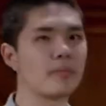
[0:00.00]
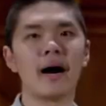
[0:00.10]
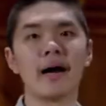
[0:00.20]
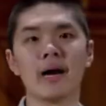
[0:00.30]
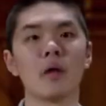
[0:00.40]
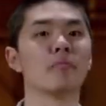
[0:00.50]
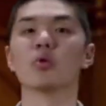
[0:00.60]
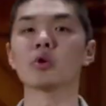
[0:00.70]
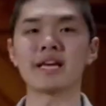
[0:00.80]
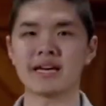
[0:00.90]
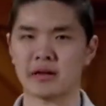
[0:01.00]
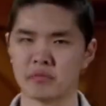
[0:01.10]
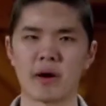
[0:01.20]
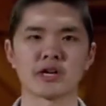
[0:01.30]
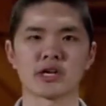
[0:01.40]
by a Boolean
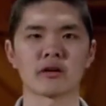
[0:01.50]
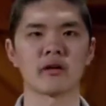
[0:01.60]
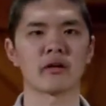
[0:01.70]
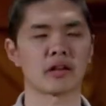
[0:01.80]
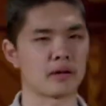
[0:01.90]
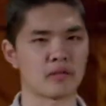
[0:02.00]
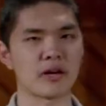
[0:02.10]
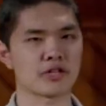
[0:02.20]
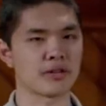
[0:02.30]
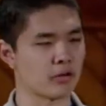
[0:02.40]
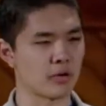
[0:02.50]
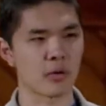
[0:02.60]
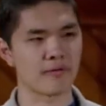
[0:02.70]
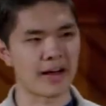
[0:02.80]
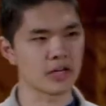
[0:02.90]
expression, some expression that's going to
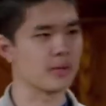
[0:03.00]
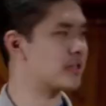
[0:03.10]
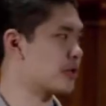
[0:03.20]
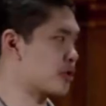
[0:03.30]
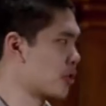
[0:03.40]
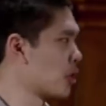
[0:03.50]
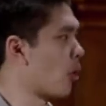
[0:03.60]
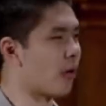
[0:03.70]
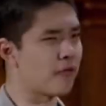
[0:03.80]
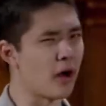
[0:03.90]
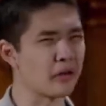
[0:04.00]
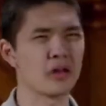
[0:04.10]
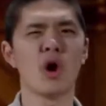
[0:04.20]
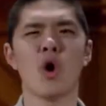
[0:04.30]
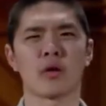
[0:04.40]
evaluate to true or false,
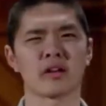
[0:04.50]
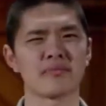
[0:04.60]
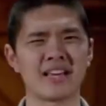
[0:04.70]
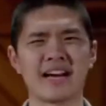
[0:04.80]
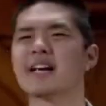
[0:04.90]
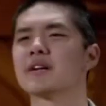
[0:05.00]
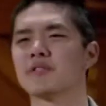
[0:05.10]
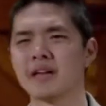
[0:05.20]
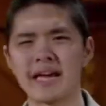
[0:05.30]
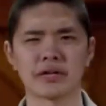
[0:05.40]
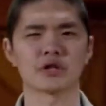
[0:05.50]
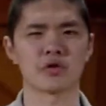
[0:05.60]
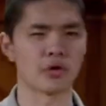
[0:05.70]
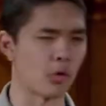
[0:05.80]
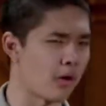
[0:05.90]
or something kind of like
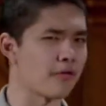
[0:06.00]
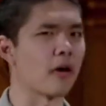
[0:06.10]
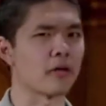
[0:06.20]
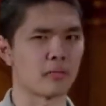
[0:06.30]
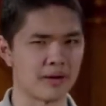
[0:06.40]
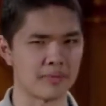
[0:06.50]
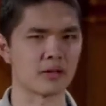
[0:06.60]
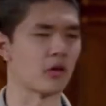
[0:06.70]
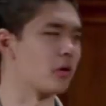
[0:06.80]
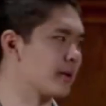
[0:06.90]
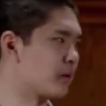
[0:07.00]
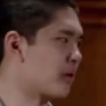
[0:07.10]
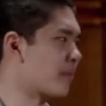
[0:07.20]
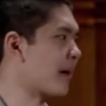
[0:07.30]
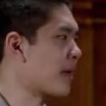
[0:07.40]
true or false. We can be a little bit
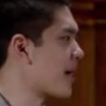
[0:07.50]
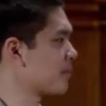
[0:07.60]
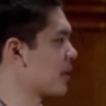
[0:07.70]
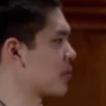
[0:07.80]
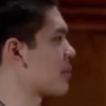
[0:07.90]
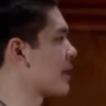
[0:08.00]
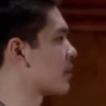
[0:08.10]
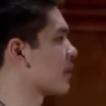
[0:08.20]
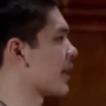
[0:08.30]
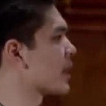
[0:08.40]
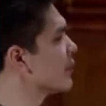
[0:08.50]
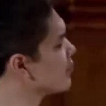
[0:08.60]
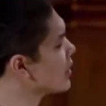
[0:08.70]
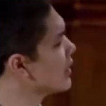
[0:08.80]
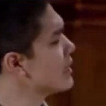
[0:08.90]
loose about that, as we may see later.
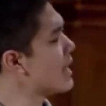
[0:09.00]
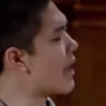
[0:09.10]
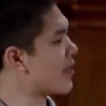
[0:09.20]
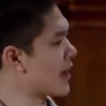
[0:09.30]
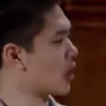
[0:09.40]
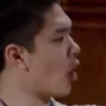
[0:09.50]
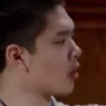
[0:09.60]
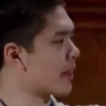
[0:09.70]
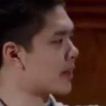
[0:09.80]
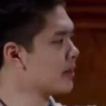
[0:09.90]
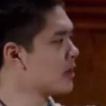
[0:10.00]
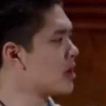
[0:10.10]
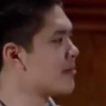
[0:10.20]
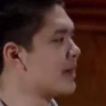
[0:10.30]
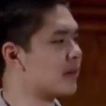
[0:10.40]
And then a colon
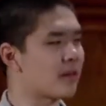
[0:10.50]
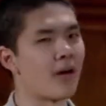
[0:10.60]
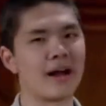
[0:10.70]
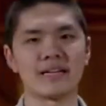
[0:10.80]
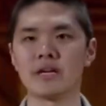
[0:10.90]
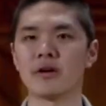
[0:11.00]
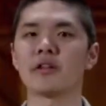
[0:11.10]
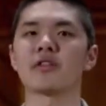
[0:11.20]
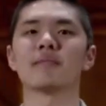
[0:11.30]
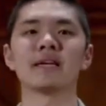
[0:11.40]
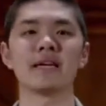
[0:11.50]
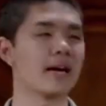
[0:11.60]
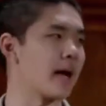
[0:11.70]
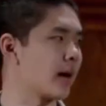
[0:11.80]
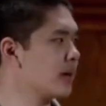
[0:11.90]
means, all right, here is the
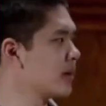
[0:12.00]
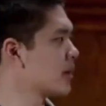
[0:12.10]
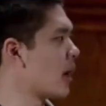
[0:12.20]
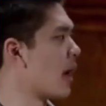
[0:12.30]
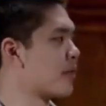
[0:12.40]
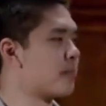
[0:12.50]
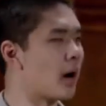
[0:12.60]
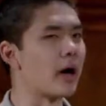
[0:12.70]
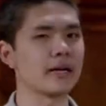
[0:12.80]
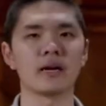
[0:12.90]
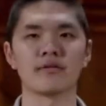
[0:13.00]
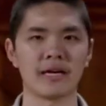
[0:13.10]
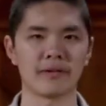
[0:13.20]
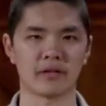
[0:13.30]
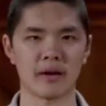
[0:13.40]
beginning of the body of
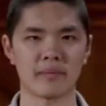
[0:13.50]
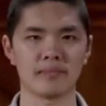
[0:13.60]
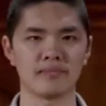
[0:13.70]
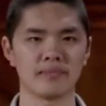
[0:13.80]
the if statement.